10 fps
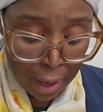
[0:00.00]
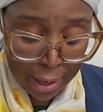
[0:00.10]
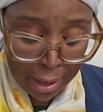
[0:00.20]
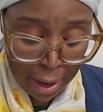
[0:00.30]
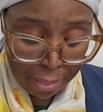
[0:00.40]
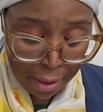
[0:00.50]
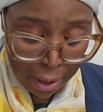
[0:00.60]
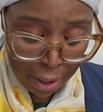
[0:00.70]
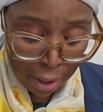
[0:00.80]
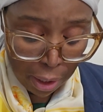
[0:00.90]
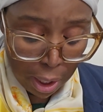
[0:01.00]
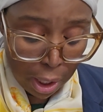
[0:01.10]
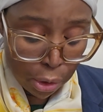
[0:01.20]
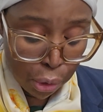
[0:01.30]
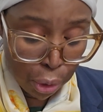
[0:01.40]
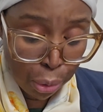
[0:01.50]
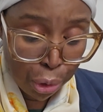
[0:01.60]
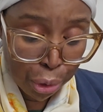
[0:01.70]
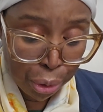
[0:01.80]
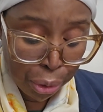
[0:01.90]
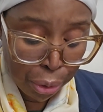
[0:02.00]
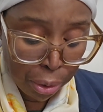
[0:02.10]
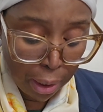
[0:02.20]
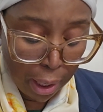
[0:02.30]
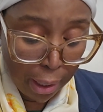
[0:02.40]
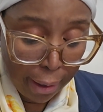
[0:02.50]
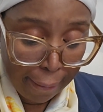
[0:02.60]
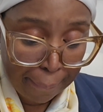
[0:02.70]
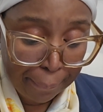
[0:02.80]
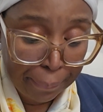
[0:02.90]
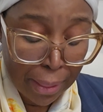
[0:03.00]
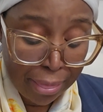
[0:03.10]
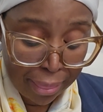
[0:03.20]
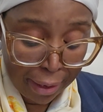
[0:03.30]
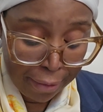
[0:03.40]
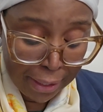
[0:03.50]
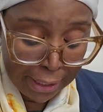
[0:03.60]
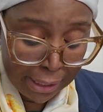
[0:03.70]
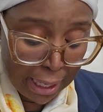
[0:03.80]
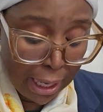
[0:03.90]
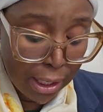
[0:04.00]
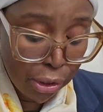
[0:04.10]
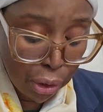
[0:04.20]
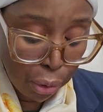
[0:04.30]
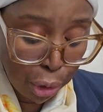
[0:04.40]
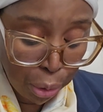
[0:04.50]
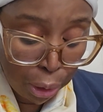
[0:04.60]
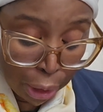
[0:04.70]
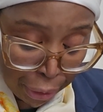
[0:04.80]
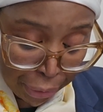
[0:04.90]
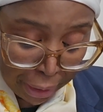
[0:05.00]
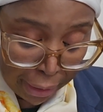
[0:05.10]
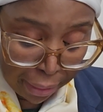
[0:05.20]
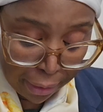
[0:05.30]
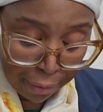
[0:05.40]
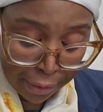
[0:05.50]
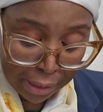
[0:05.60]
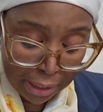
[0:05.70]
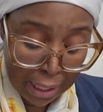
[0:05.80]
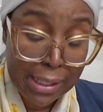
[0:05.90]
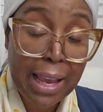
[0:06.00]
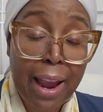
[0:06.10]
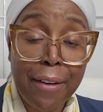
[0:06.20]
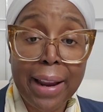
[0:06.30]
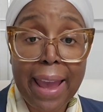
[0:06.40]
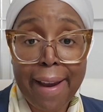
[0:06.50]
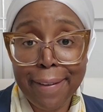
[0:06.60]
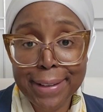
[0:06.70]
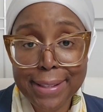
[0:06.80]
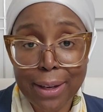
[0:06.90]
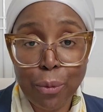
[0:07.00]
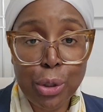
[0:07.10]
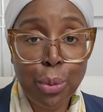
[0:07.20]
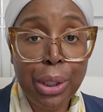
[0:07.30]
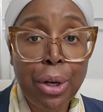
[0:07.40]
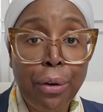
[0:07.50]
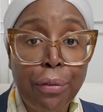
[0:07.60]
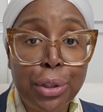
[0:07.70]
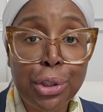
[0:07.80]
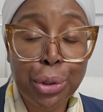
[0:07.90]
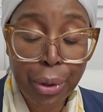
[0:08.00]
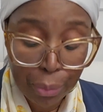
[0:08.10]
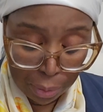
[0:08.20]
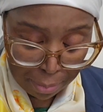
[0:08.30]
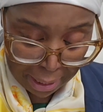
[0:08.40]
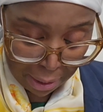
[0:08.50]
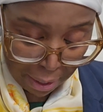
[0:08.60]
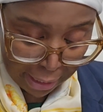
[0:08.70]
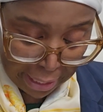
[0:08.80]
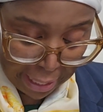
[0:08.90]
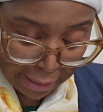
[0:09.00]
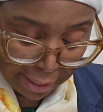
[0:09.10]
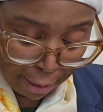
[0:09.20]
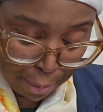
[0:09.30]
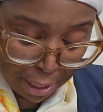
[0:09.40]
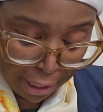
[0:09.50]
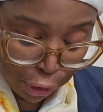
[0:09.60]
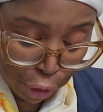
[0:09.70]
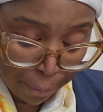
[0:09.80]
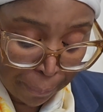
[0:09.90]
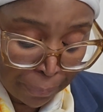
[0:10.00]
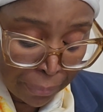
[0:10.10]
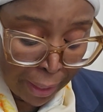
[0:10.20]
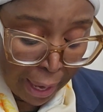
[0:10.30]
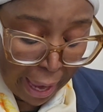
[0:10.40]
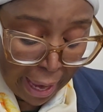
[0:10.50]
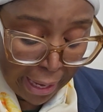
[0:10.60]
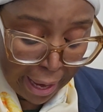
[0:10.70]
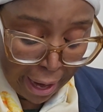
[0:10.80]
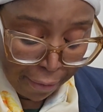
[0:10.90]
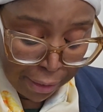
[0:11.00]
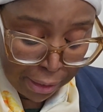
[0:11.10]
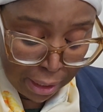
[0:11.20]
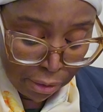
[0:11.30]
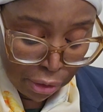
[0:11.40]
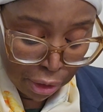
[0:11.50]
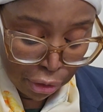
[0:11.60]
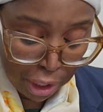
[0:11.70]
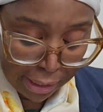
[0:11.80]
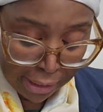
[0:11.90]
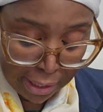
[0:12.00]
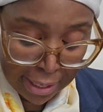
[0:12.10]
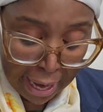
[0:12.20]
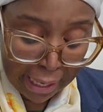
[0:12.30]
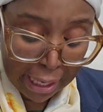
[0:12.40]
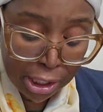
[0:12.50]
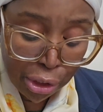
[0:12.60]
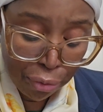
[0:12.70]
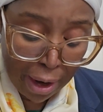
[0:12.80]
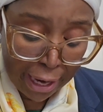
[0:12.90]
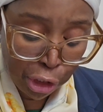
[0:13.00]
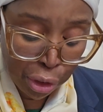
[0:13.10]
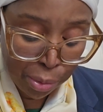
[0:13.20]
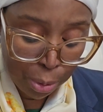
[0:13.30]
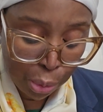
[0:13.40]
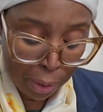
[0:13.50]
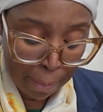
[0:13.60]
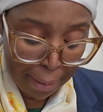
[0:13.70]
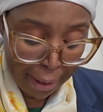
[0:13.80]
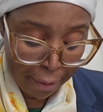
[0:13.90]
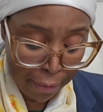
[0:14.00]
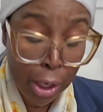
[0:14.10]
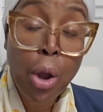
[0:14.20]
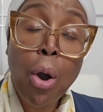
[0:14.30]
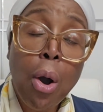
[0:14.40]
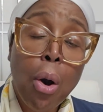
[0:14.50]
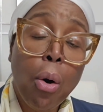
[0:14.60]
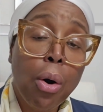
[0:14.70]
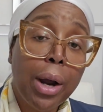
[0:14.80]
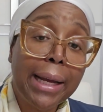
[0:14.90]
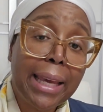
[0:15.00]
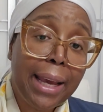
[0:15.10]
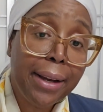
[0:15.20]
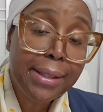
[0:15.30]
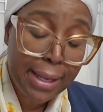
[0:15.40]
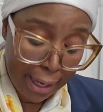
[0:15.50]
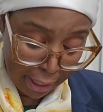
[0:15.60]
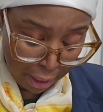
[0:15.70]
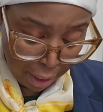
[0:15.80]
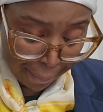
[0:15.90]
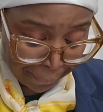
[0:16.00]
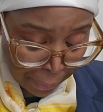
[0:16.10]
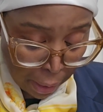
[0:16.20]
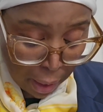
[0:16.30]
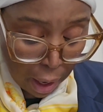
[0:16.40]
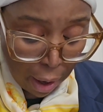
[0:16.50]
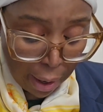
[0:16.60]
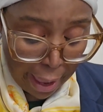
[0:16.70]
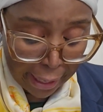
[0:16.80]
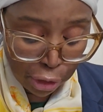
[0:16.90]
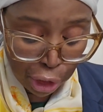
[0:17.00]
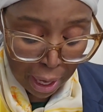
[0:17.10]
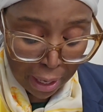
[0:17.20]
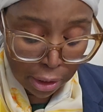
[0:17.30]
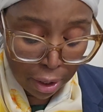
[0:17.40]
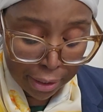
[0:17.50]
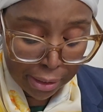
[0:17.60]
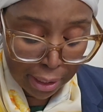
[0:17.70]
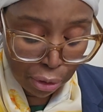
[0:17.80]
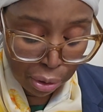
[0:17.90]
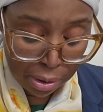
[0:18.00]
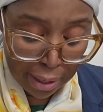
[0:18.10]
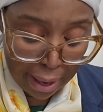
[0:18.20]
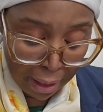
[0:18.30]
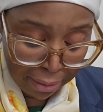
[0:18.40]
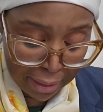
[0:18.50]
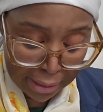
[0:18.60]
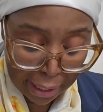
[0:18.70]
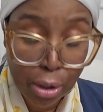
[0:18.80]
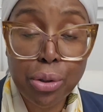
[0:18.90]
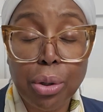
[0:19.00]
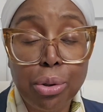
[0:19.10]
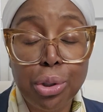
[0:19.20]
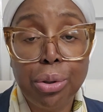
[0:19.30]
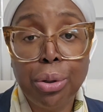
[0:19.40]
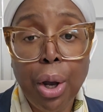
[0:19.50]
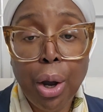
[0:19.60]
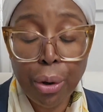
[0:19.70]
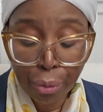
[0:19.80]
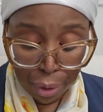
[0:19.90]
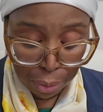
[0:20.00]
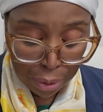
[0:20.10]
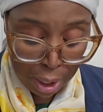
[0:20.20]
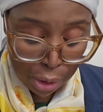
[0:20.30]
Another social theorist, a social learning theorist, is Erik Erikson, which we know for sure will be on the examination. And Erikson suggested that interactions between parent or a caretaker and child are essential to healthy psychosocial growth.